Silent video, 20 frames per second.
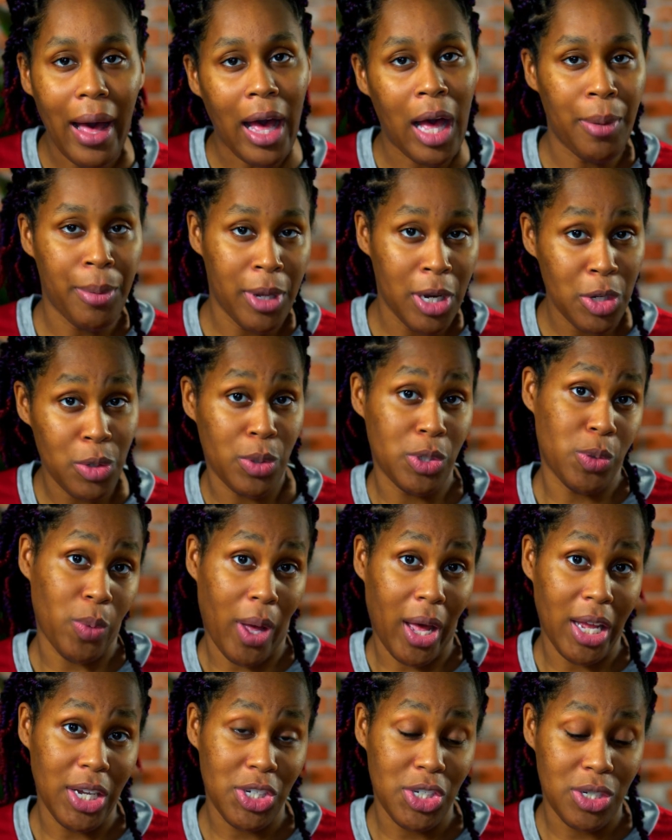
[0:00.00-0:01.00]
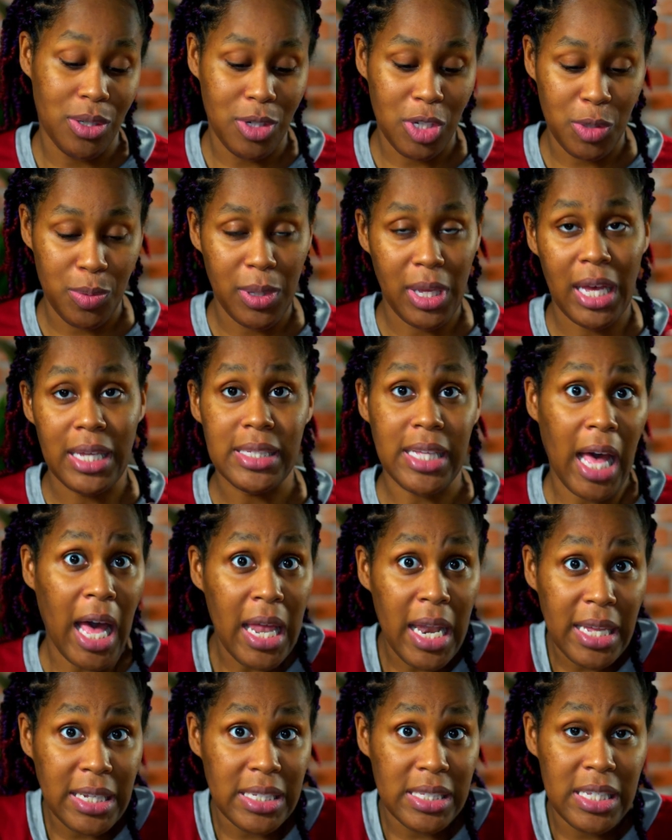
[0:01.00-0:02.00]
I'm gonna do a swatch just because
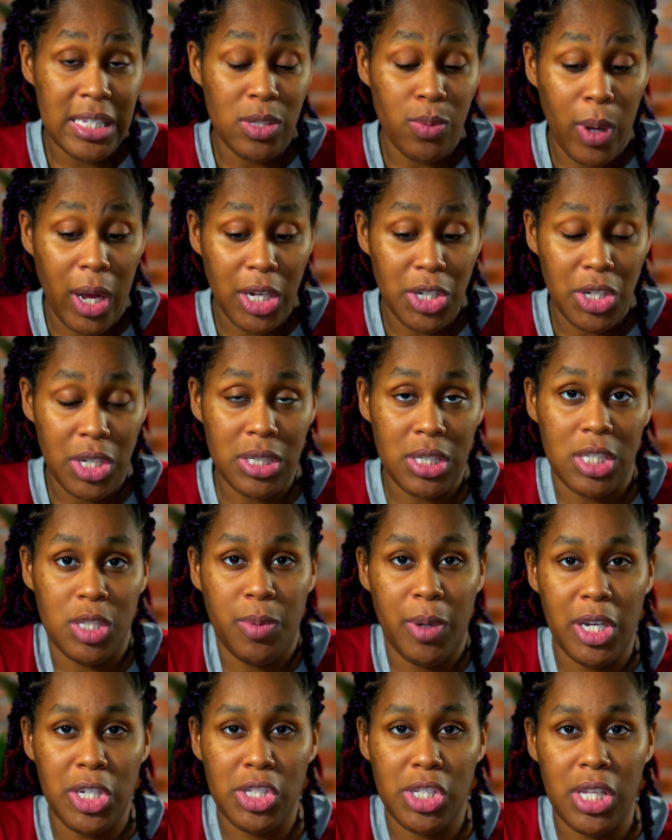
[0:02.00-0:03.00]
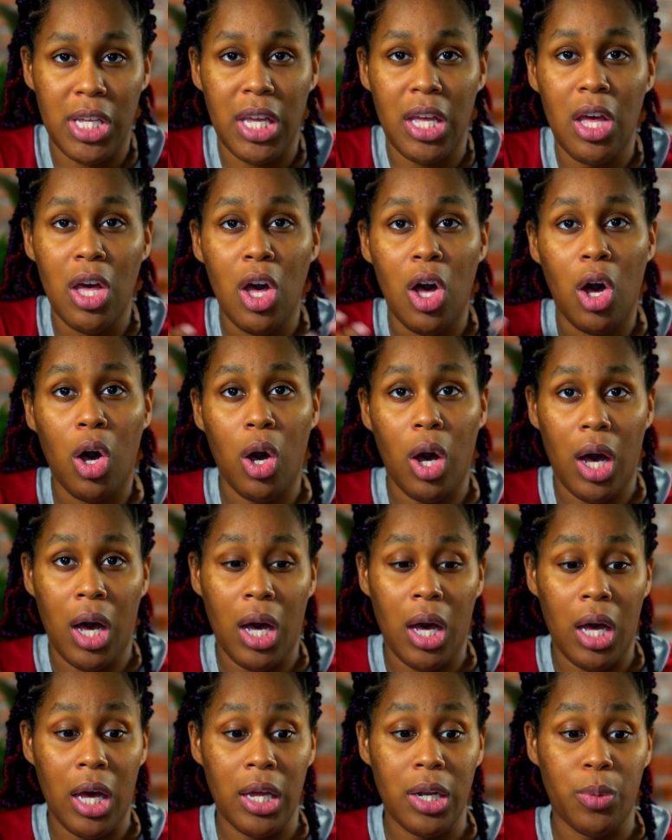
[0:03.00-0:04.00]
I like to see swatches, especially
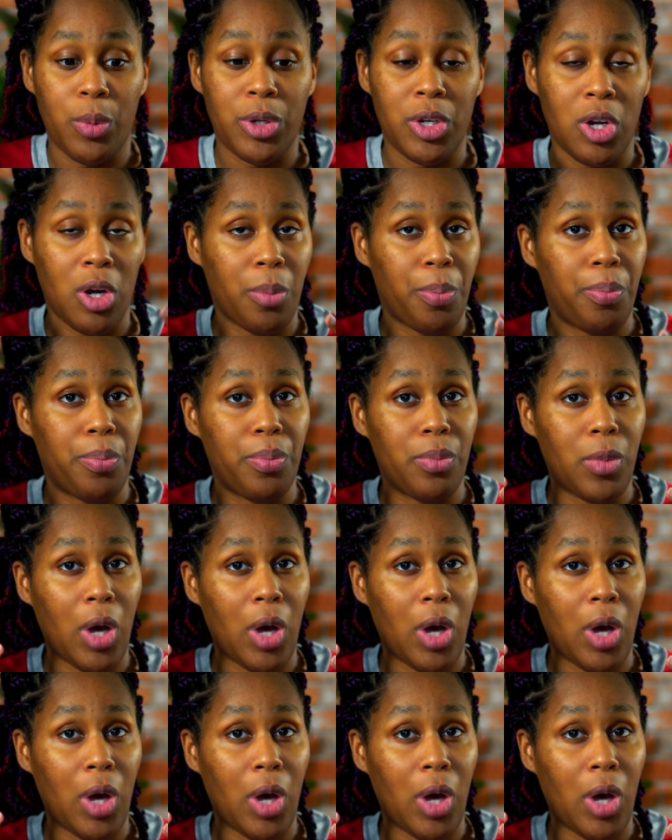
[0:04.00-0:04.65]
on when you're